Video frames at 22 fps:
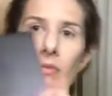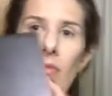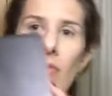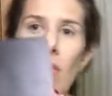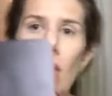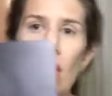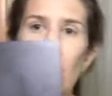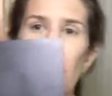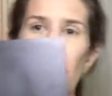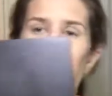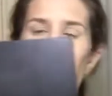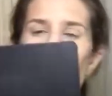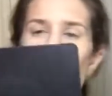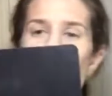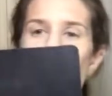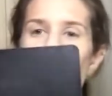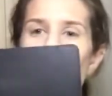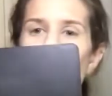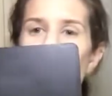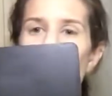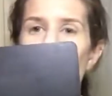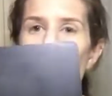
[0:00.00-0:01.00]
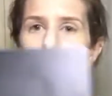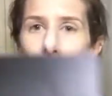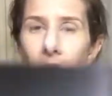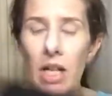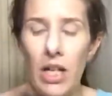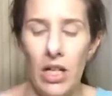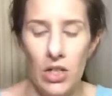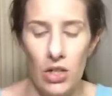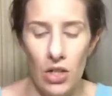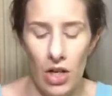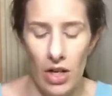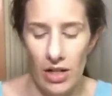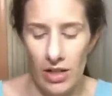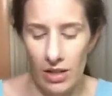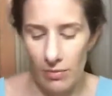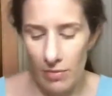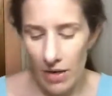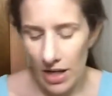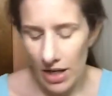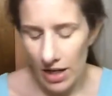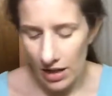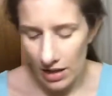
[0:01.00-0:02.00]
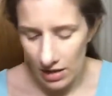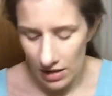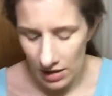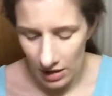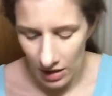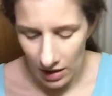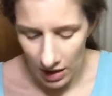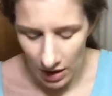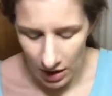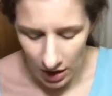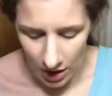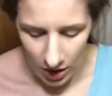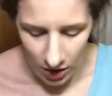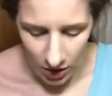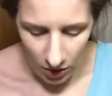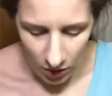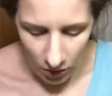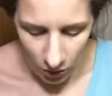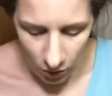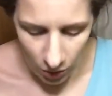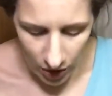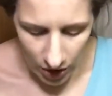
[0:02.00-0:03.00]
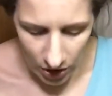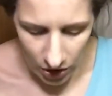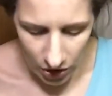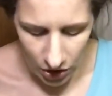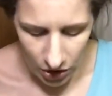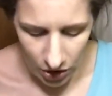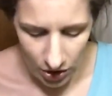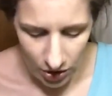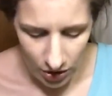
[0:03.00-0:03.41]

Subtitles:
like this one from BH Cosmetics, which